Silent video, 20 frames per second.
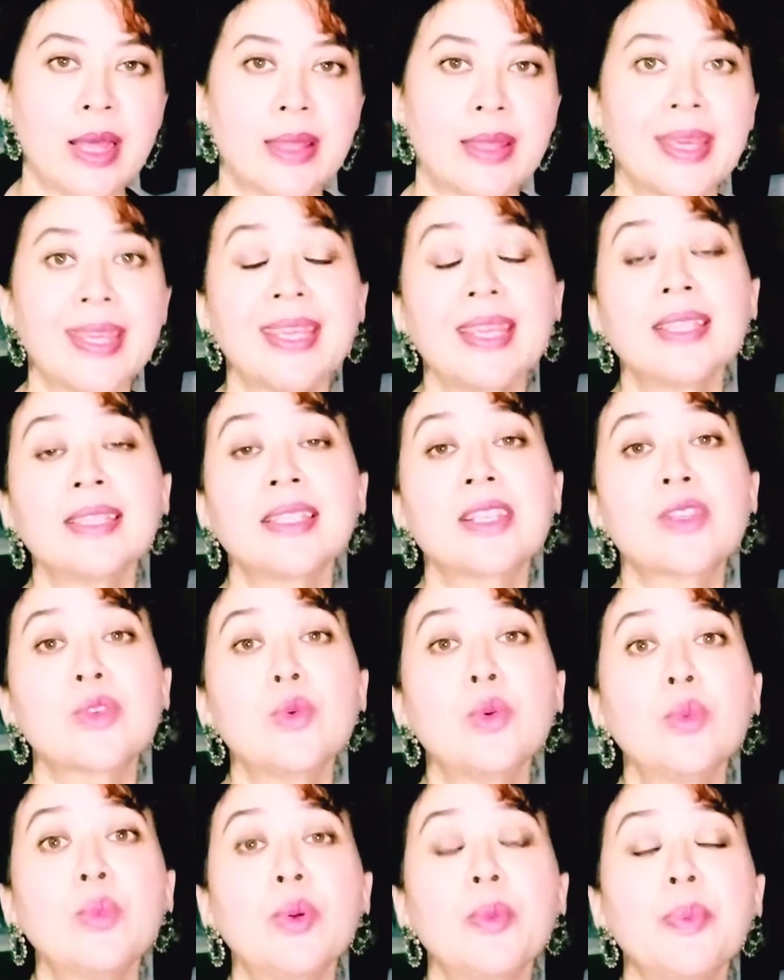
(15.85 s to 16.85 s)
thinking the
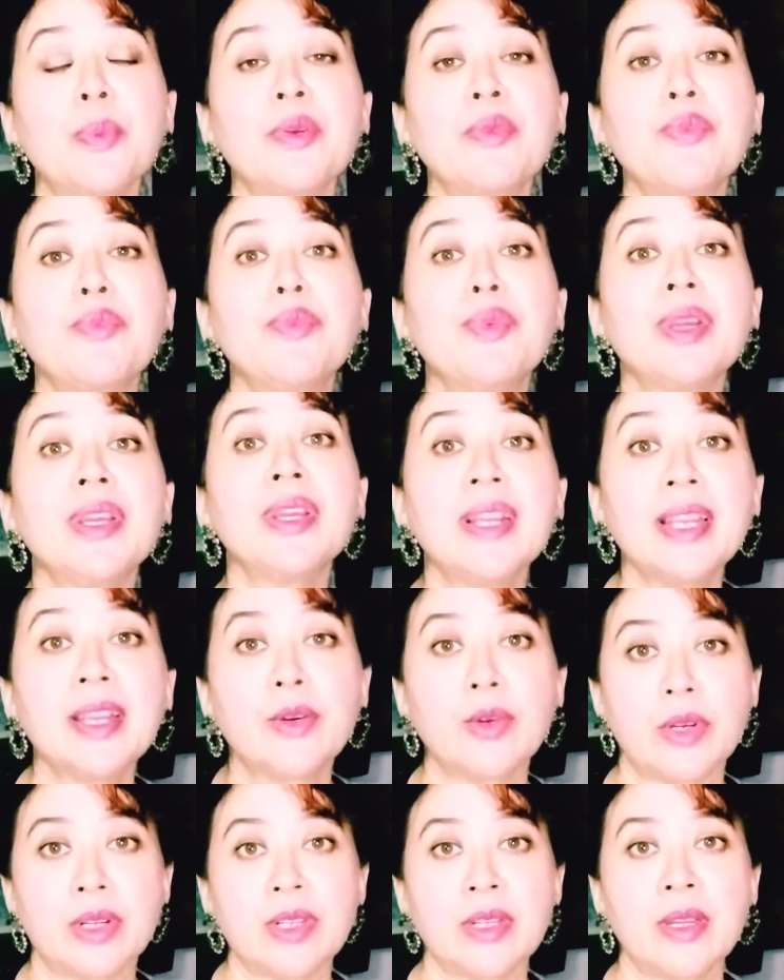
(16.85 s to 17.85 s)
school would be really
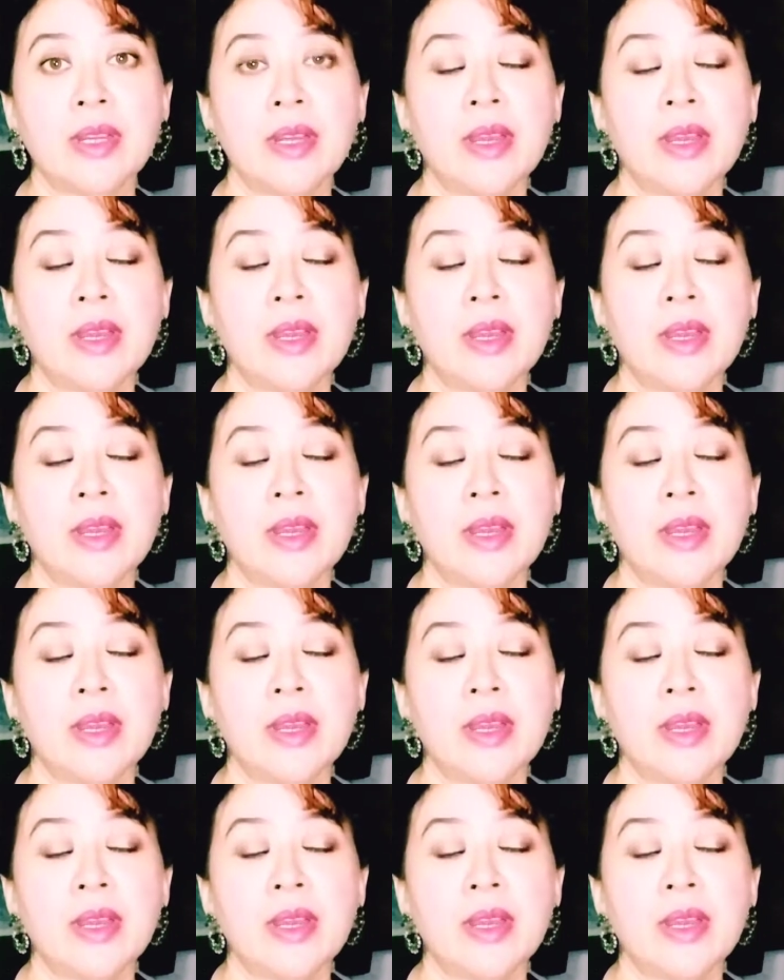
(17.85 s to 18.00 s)
good.